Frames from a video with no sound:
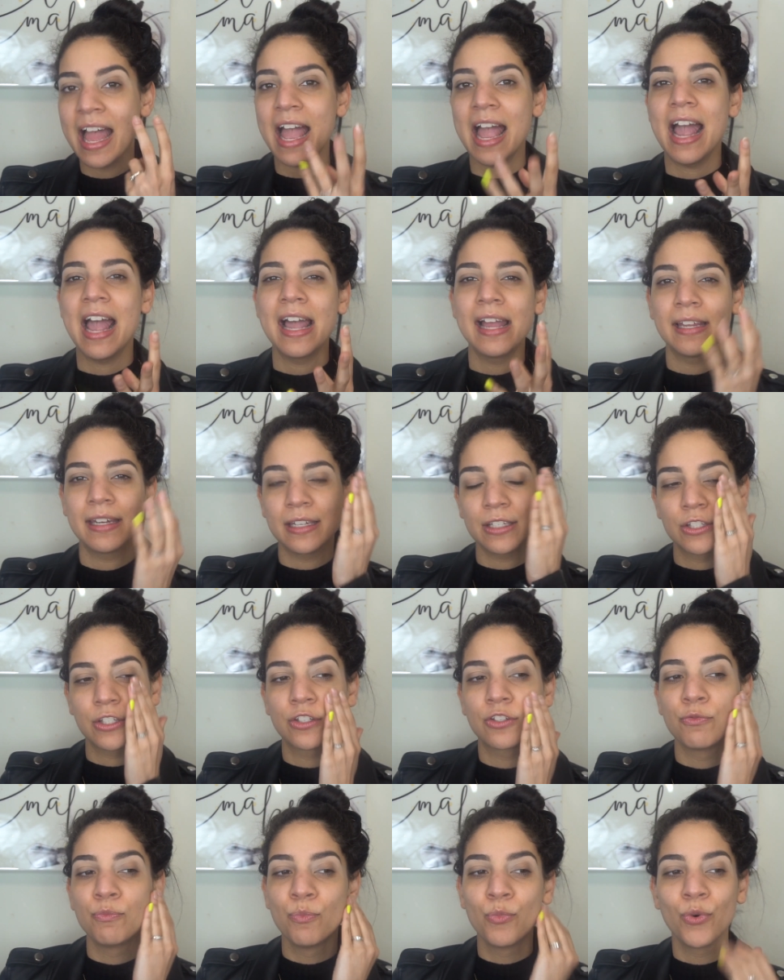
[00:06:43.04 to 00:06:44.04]
and
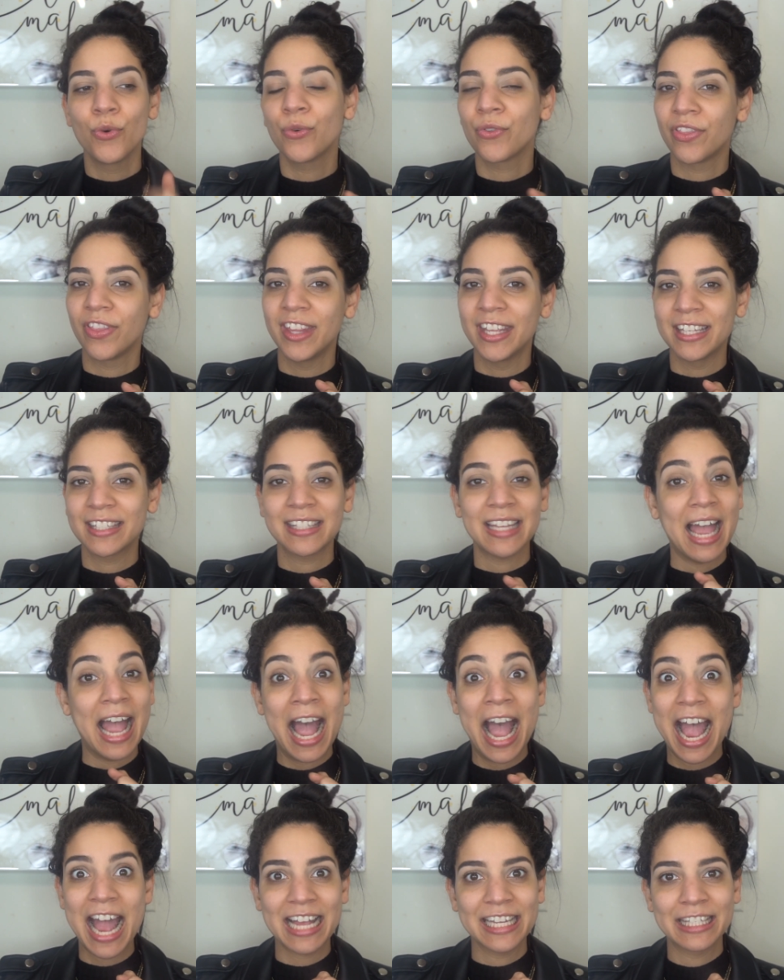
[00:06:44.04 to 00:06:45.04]
smoothness
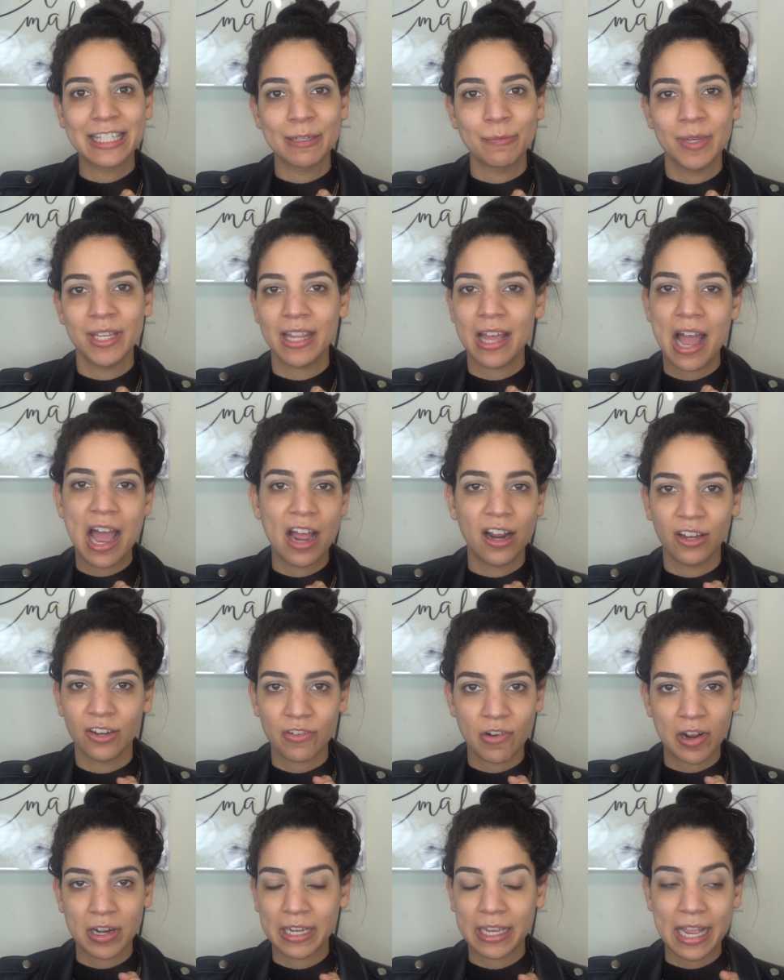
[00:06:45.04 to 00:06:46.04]
has to be the
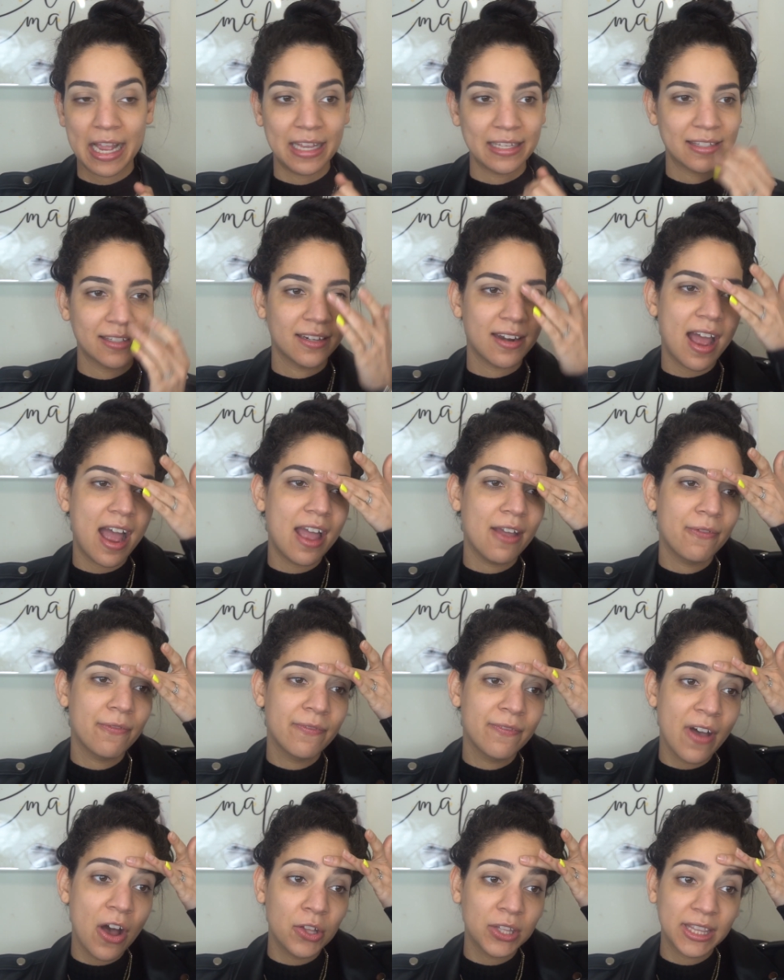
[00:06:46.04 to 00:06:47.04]
hyaluronic acid. I
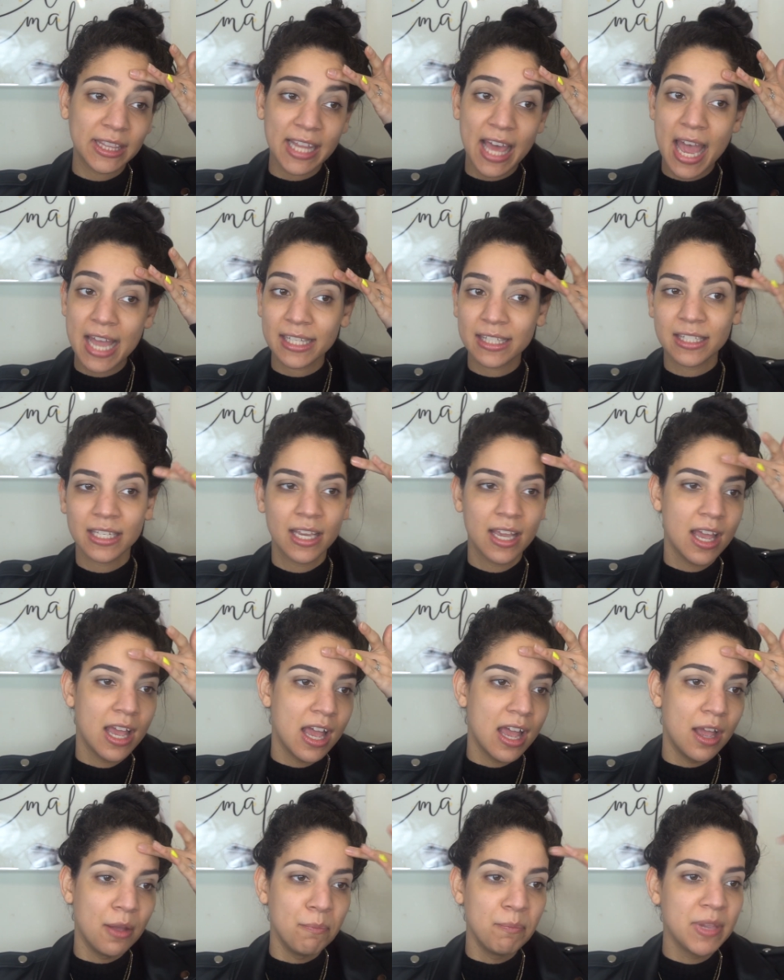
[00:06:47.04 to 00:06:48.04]
felt that
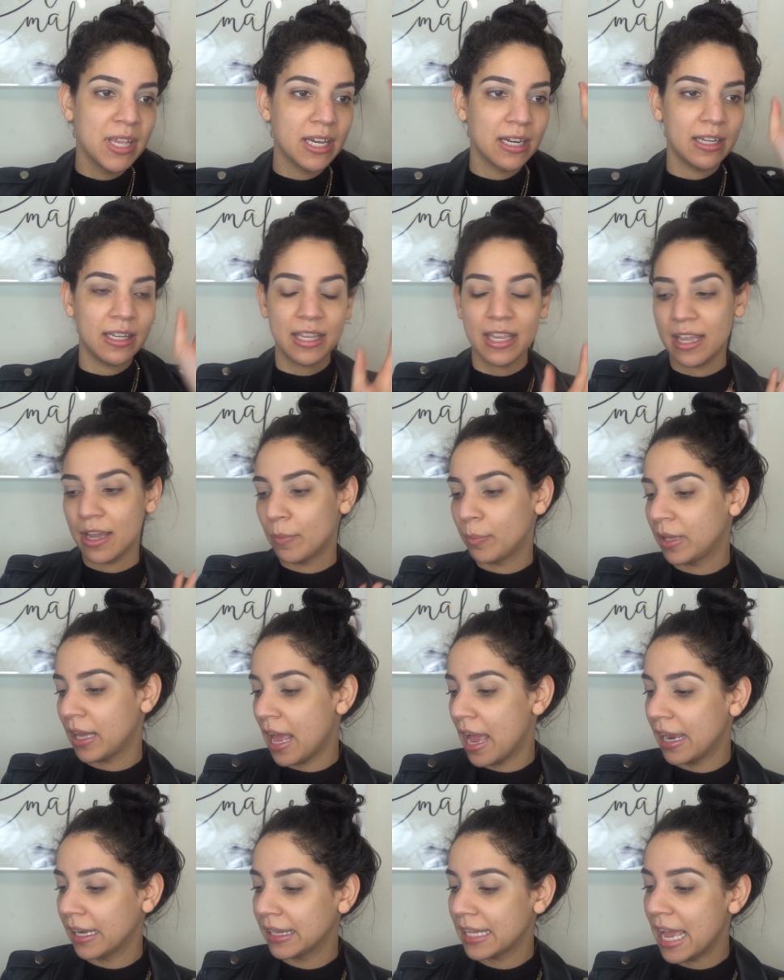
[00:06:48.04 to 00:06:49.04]
immediately
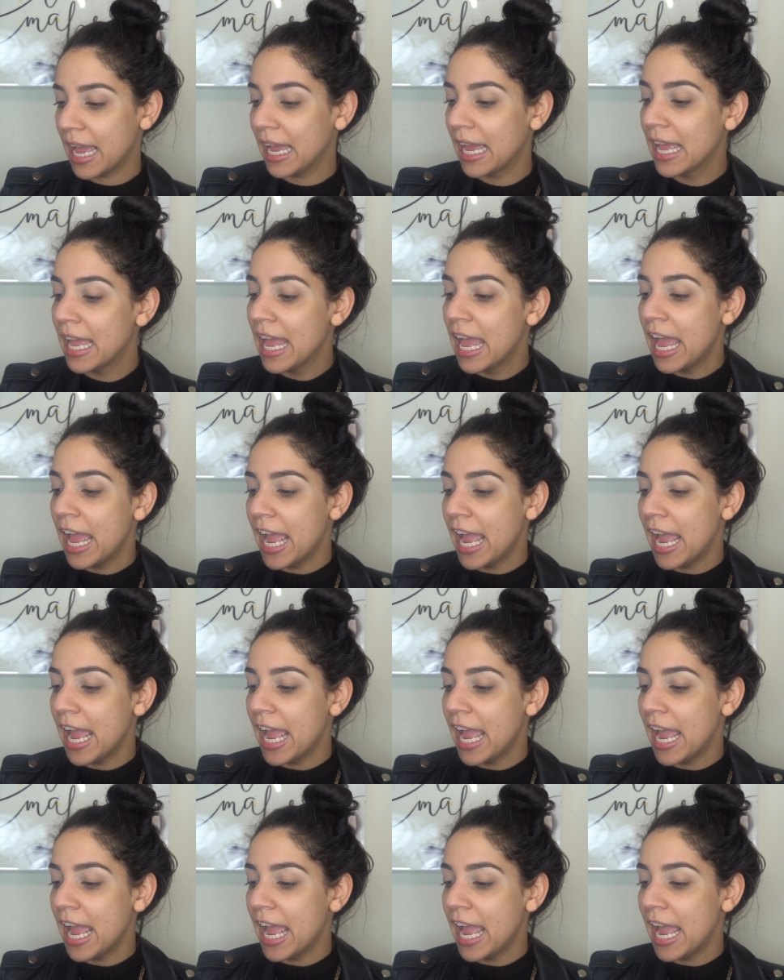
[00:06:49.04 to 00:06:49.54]
applying that.